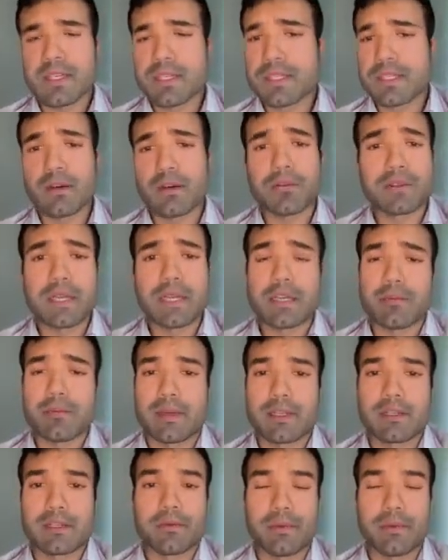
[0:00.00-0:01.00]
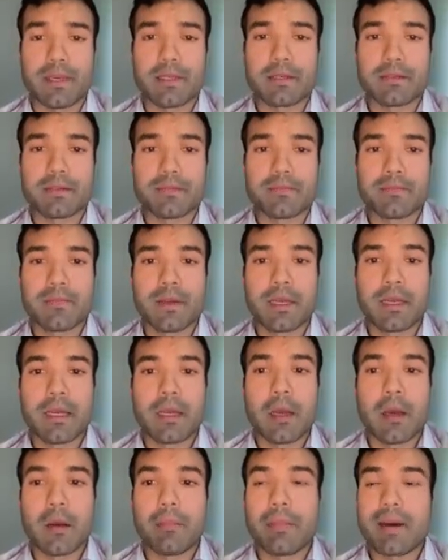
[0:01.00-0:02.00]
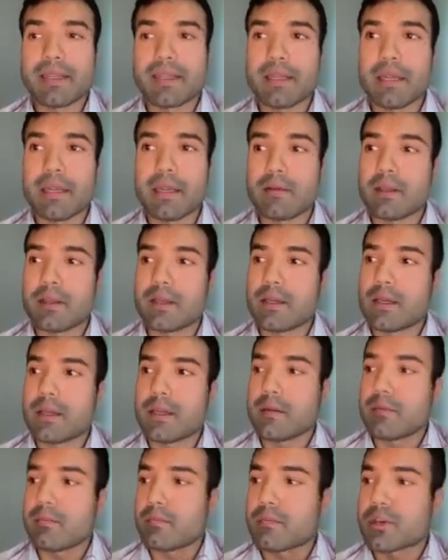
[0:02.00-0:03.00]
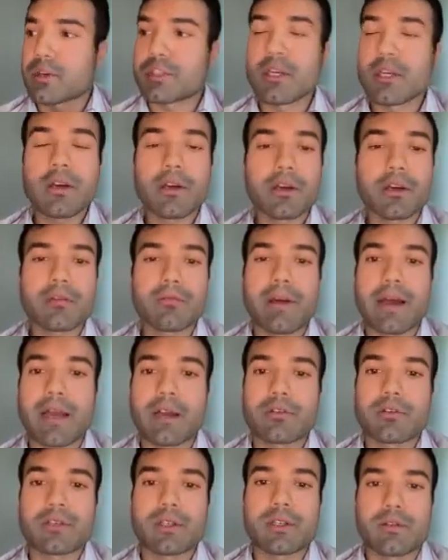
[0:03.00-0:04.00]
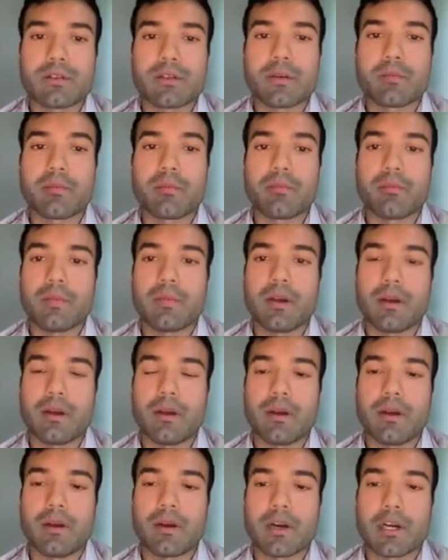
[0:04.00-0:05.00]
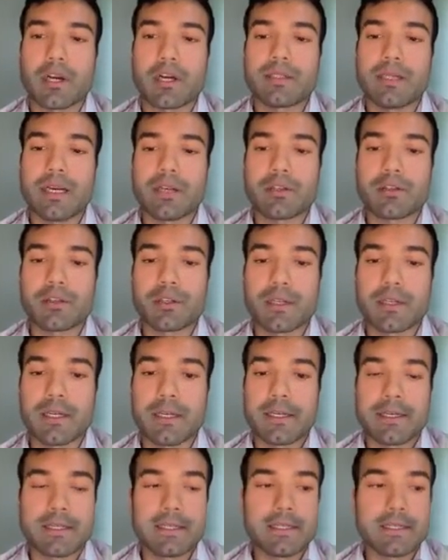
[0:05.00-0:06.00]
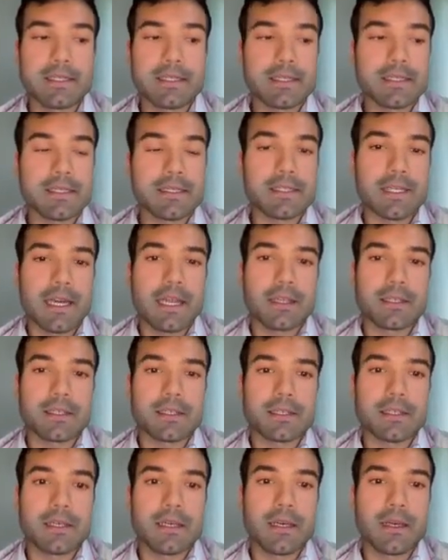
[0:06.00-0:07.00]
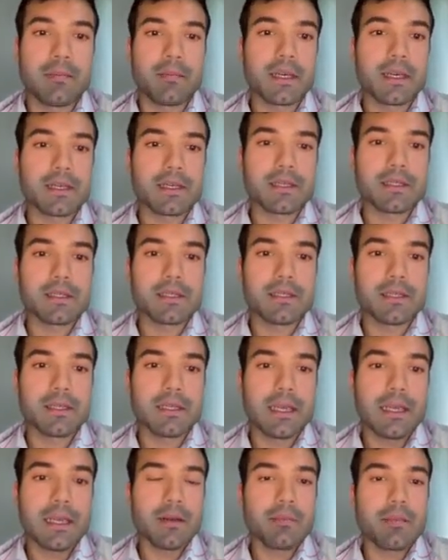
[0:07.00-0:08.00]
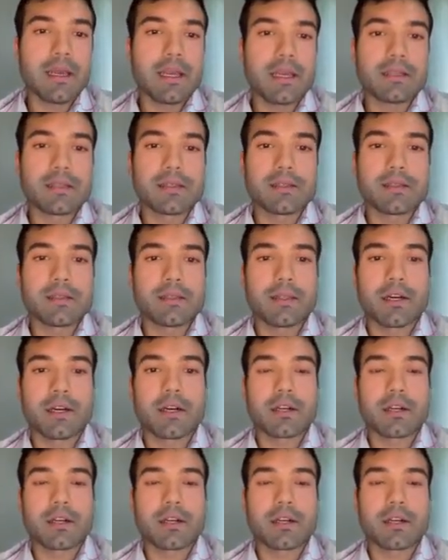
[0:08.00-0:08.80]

SQL statements to it. But in particular to microservice architectures, this is challenging because the databases, they